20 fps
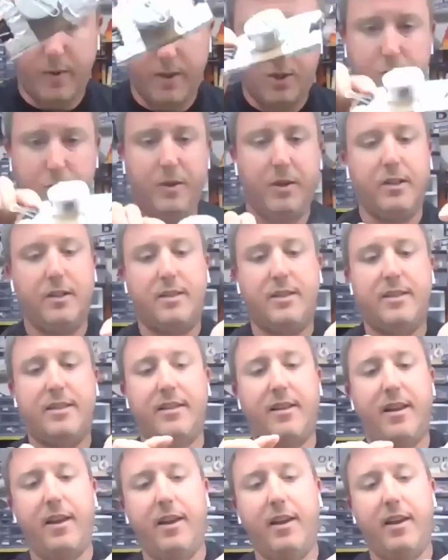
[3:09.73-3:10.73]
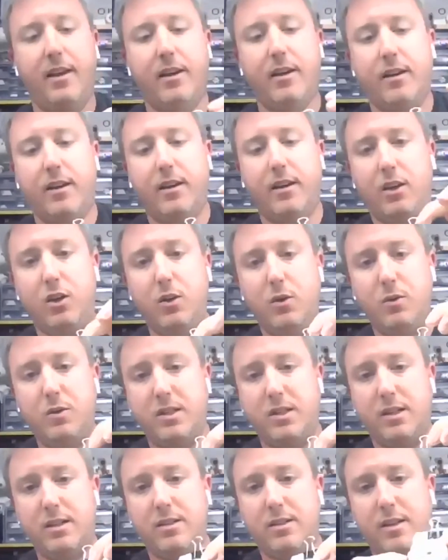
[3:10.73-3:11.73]
switch, we could say
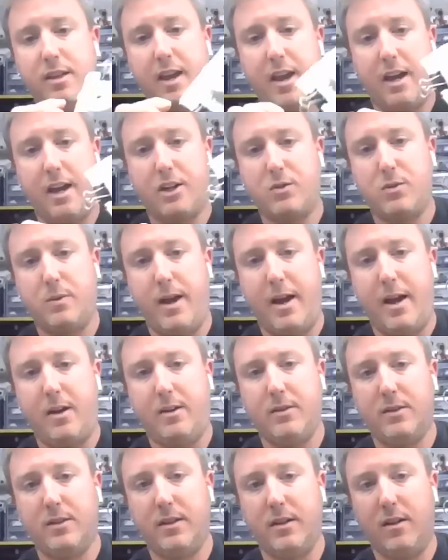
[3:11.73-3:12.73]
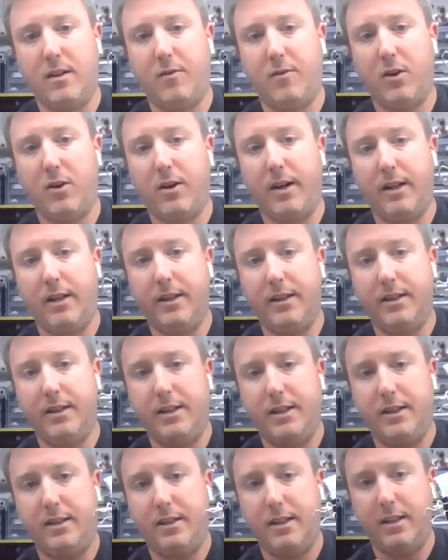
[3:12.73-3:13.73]
uses the actual housing of our
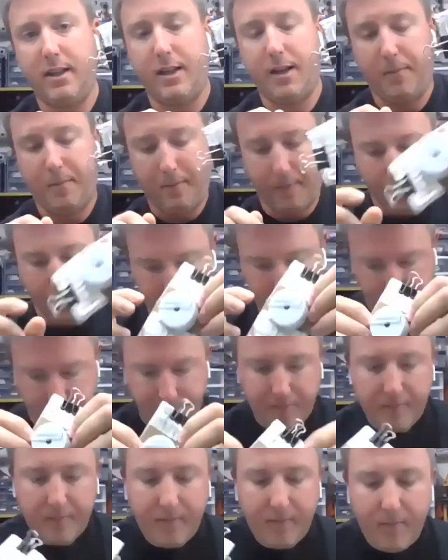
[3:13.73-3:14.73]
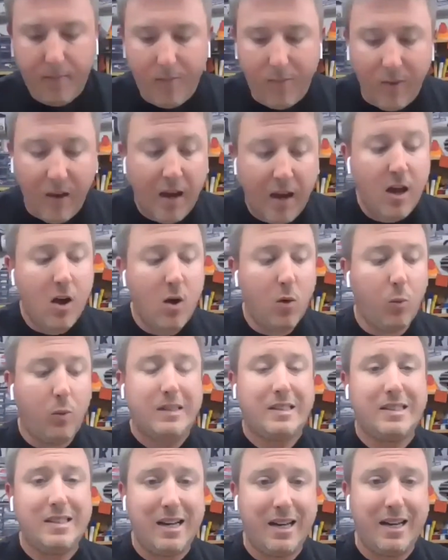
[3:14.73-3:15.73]
LED tea light.
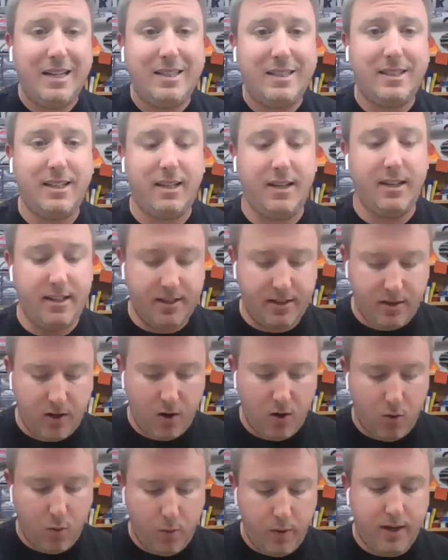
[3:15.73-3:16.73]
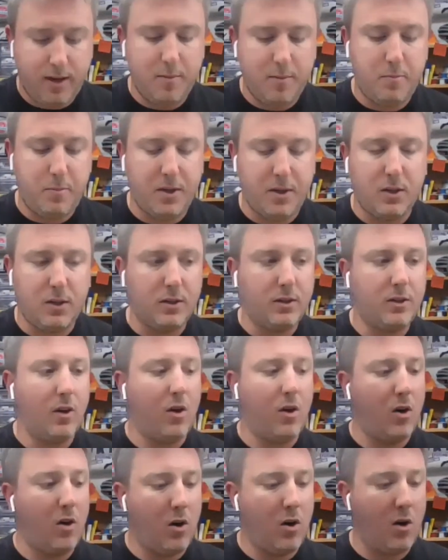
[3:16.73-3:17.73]
What's nice is we can build
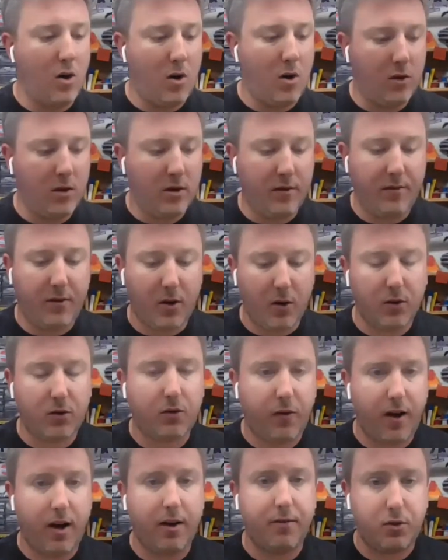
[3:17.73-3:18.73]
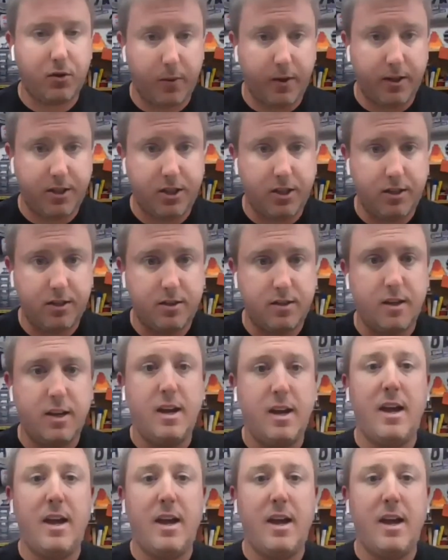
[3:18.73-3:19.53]
all of those five switches